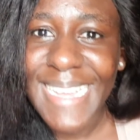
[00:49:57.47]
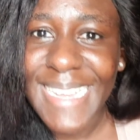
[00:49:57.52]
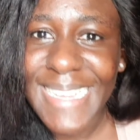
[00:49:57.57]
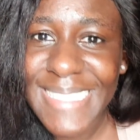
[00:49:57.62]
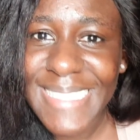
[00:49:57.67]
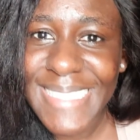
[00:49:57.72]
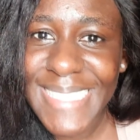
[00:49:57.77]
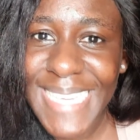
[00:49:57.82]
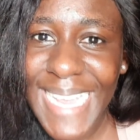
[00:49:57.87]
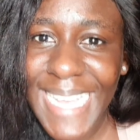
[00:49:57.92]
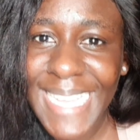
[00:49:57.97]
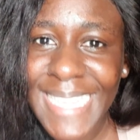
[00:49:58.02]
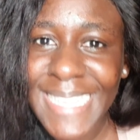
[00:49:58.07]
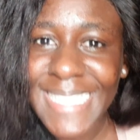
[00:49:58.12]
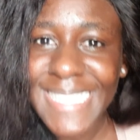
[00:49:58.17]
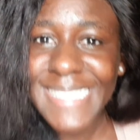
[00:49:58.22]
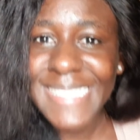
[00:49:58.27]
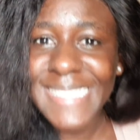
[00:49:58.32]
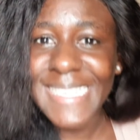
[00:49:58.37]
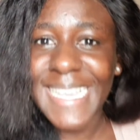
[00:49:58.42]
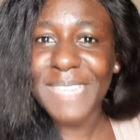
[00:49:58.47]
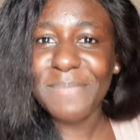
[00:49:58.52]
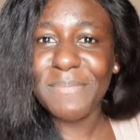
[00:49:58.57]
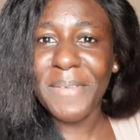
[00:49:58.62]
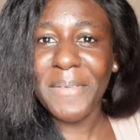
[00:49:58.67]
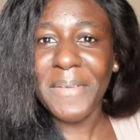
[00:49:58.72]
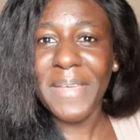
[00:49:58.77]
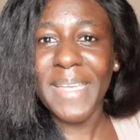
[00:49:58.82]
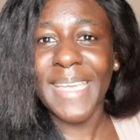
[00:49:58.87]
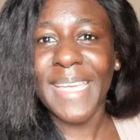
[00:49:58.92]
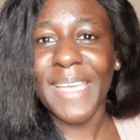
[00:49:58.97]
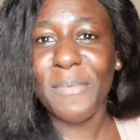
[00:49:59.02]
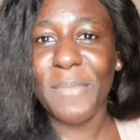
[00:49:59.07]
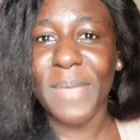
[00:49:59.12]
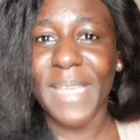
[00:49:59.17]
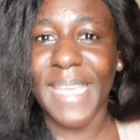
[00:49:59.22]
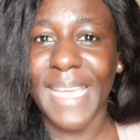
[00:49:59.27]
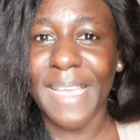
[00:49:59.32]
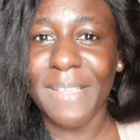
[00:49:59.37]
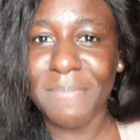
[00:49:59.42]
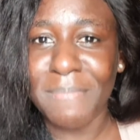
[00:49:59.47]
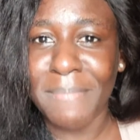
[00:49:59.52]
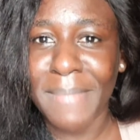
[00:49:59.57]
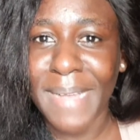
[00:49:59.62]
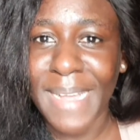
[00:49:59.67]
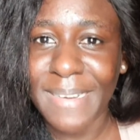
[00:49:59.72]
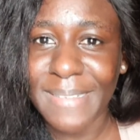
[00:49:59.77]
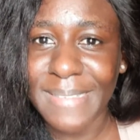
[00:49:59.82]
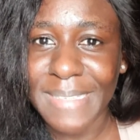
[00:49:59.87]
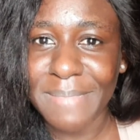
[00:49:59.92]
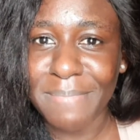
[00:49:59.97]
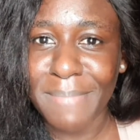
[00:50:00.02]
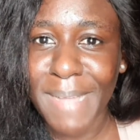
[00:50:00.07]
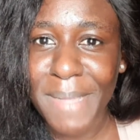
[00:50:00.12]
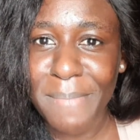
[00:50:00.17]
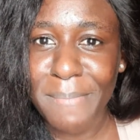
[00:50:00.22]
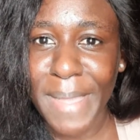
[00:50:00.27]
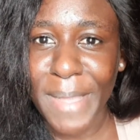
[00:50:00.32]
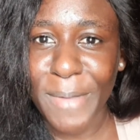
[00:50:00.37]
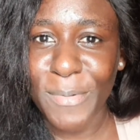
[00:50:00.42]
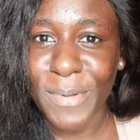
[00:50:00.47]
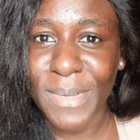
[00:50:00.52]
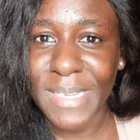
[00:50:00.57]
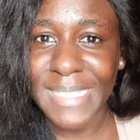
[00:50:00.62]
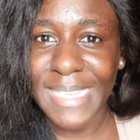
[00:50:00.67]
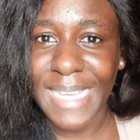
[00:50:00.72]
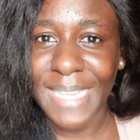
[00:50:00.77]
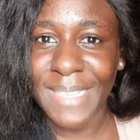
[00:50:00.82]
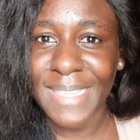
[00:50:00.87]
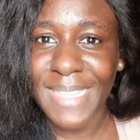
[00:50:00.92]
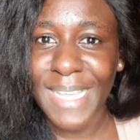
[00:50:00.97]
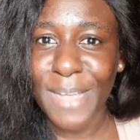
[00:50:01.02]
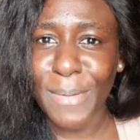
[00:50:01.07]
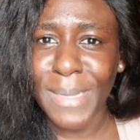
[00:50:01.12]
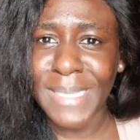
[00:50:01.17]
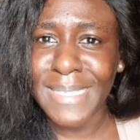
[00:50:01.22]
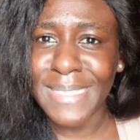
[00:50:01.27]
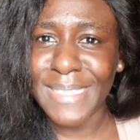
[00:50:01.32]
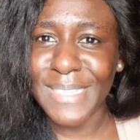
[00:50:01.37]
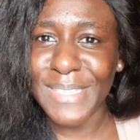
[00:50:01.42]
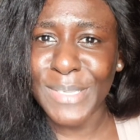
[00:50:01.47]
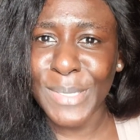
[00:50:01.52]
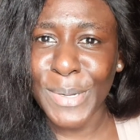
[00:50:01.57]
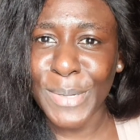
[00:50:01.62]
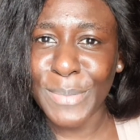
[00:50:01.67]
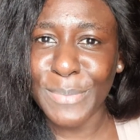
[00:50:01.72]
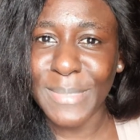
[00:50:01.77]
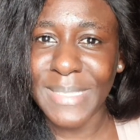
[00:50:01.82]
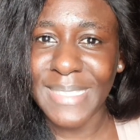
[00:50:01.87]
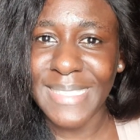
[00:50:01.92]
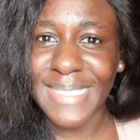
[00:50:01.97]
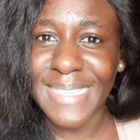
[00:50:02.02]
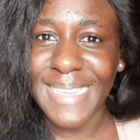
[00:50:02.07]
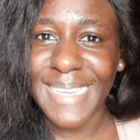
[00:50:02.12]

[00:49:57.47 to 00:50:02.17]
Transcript: Jacqueline said, Mary Kay will get married. Mark my words, another wedding is coming.